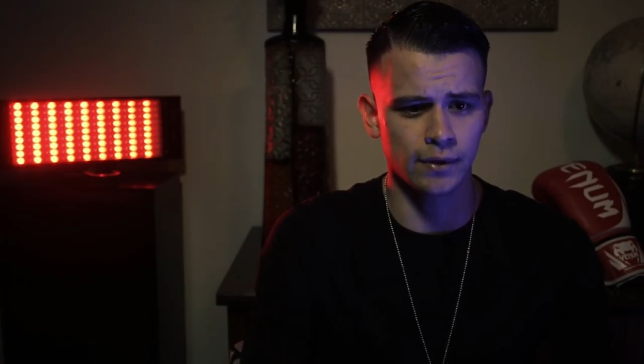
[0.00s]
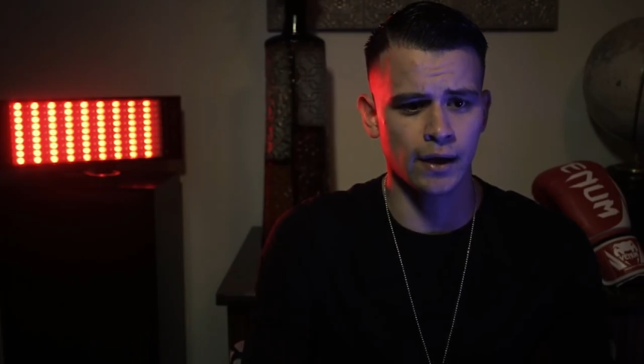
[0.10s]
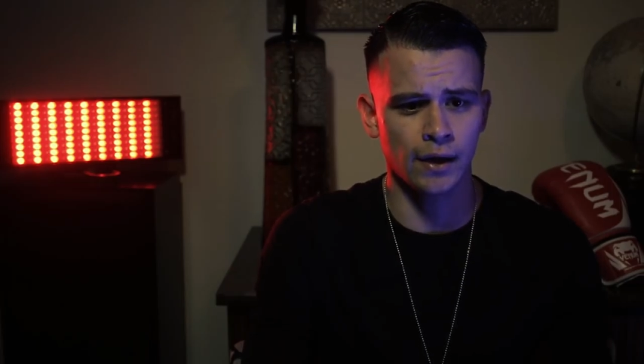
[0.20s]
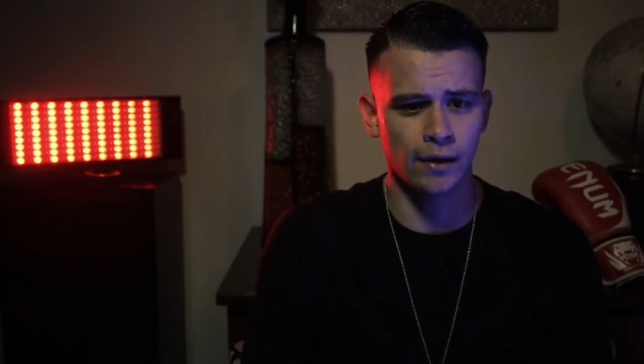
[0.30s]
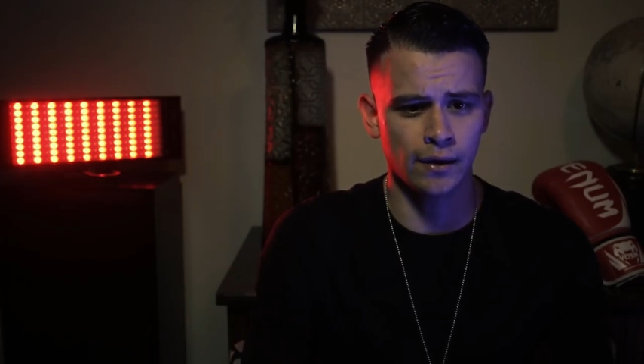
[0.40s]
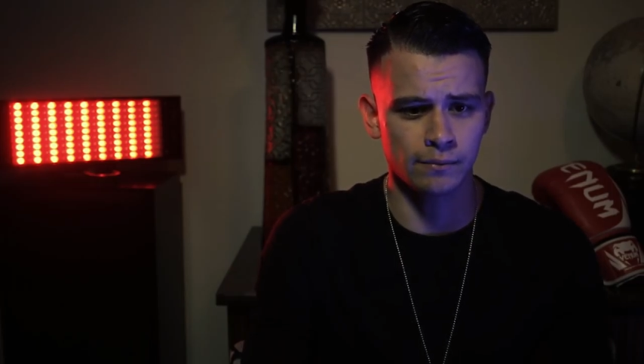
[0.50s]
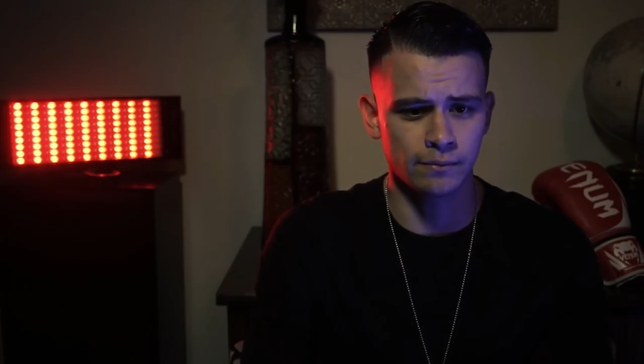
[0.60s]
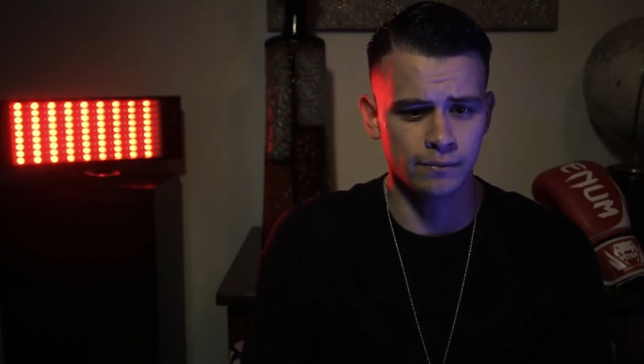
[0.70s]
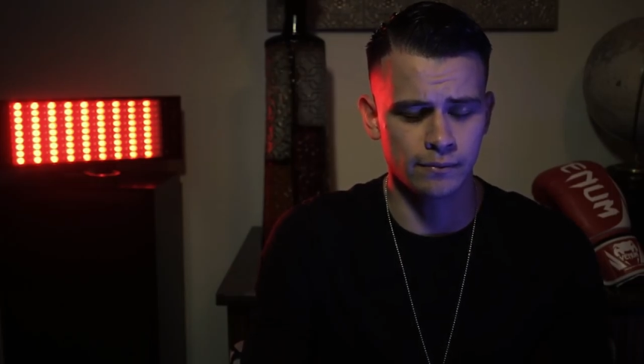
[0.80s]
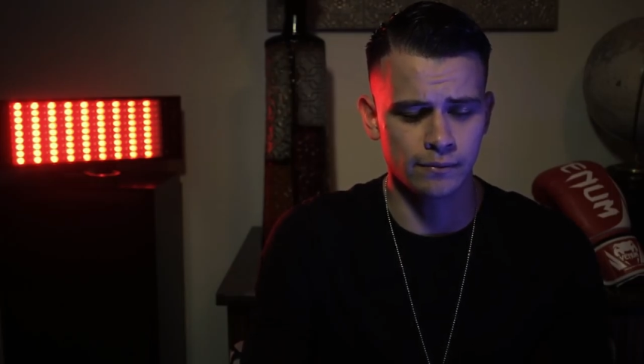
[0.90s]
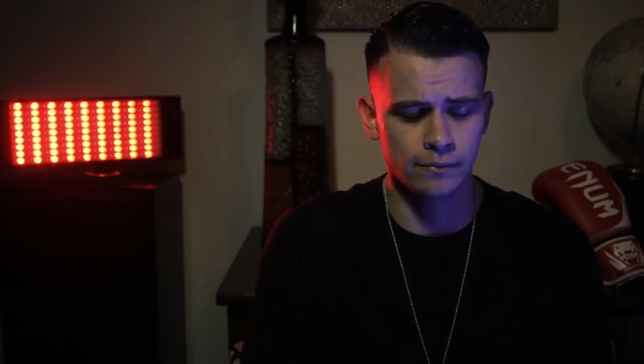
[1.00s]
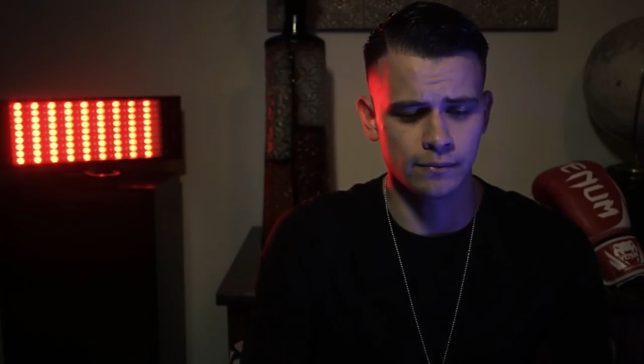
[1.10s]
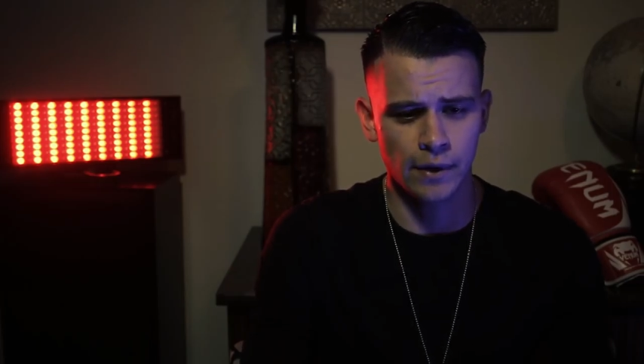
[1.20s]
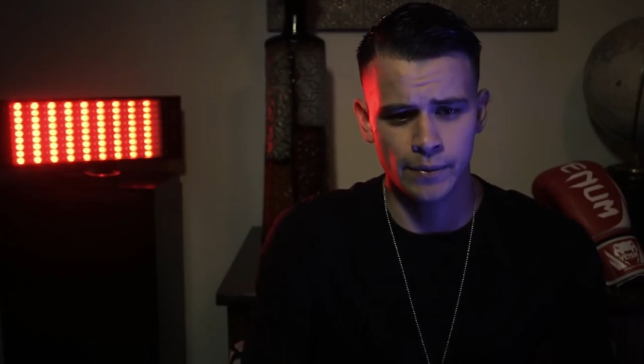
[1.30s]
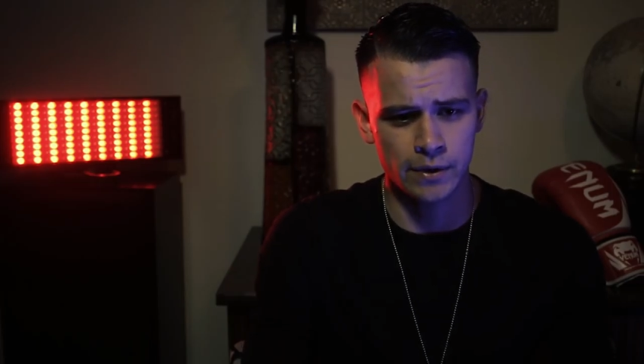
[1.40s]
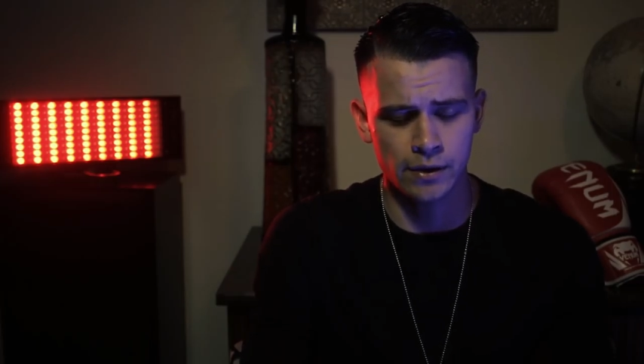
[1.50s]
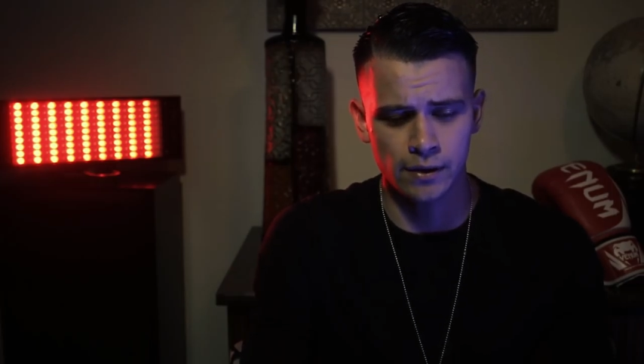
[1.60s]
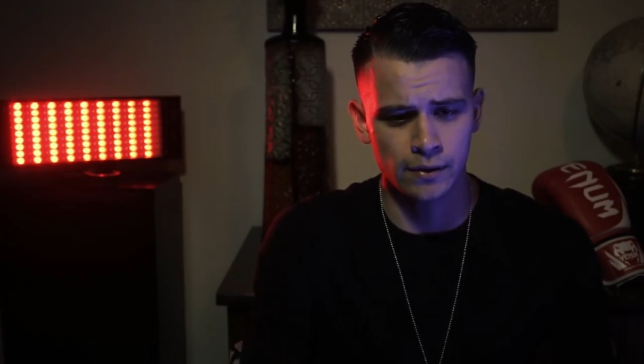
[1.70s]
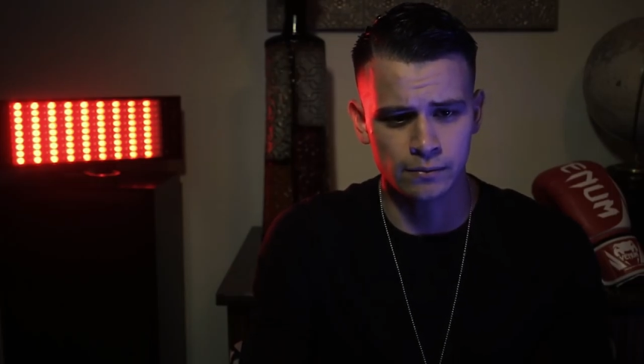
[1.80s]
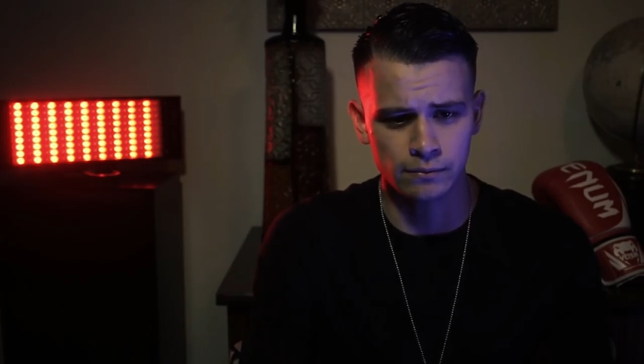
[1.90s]
up
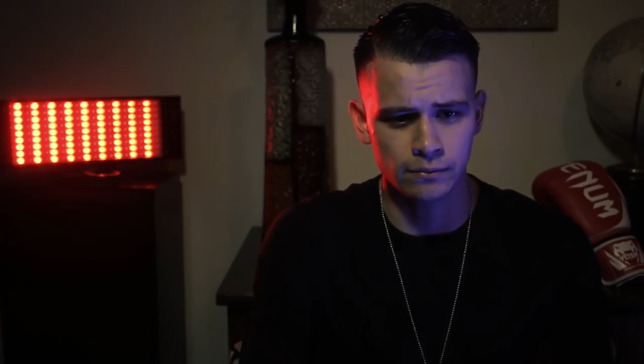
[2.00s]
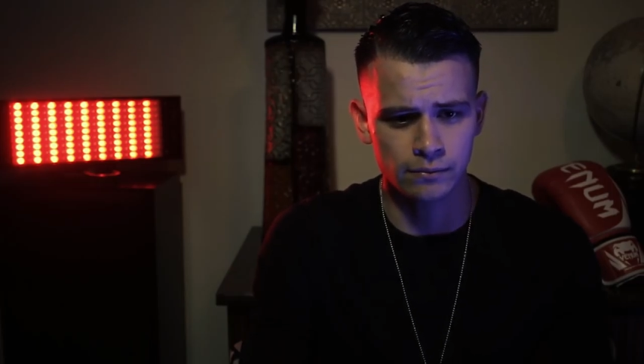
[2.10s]
until